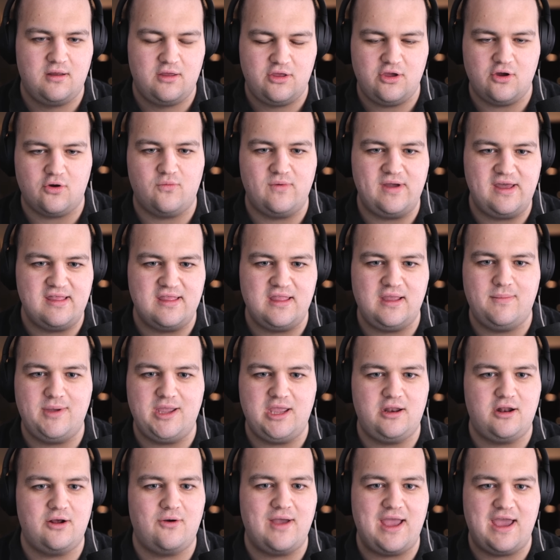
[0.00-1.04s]
your reasoning but
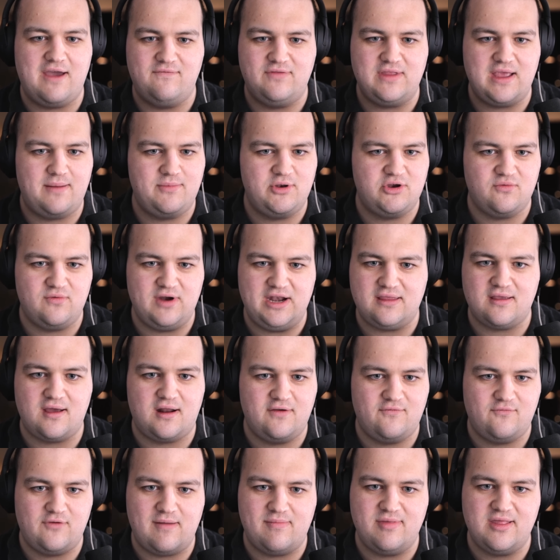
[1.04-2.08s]
you don't have time to read a ton
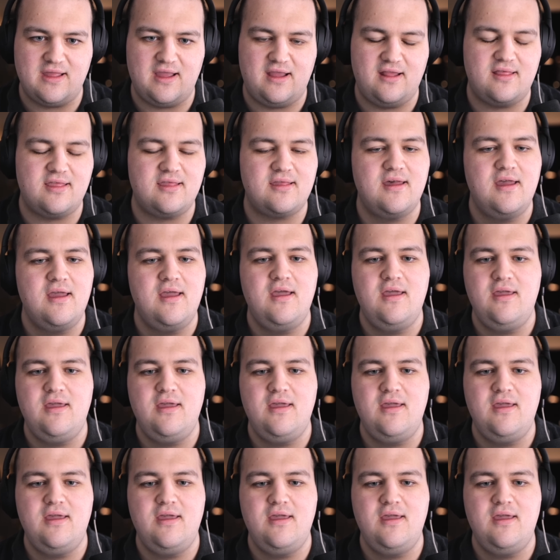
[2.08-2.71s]
of websites